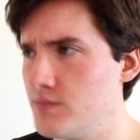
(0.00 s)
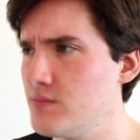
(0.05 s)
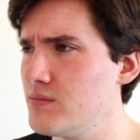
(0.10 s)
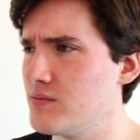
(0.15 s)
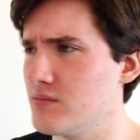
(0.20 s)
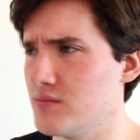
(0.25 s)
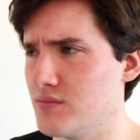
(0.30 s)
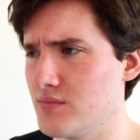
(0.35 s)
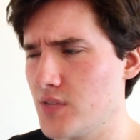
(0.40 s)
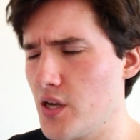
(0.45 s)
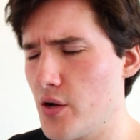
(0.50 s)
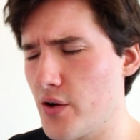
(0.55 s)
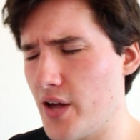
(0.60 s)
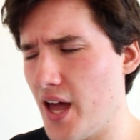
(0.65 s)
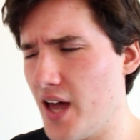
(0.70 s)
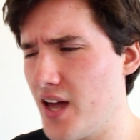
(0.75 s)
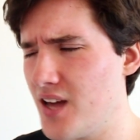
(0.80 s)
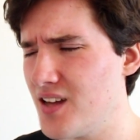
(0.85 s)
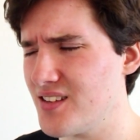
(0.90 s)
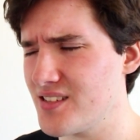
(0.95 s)

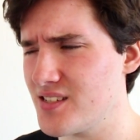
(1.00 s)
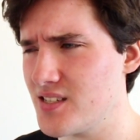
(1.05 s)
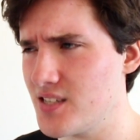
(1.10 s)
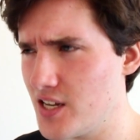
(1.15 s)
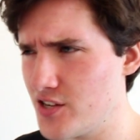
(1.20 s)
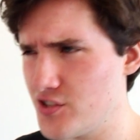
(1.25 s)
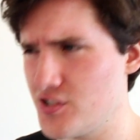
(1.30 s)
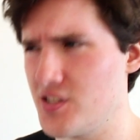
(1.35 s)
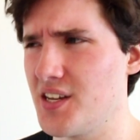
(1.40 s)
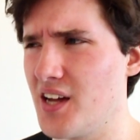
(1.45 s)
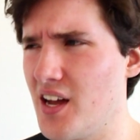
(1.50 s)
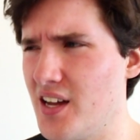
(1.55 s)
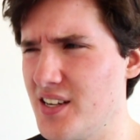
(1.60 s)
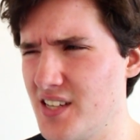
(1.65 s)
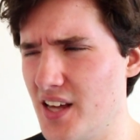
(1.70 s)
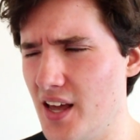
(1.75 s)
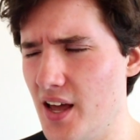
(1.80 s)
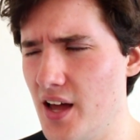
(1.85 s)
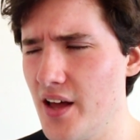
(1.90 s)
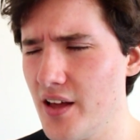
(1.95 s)
Okay, it's an interesting
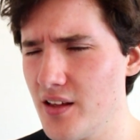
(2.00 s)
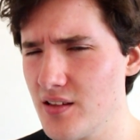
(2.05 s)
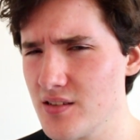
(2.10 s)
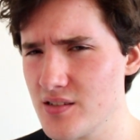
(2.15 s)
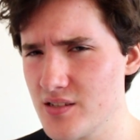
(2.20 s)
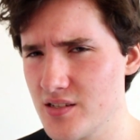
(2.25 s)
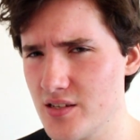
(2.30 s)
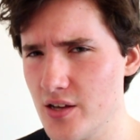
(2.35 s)
idea.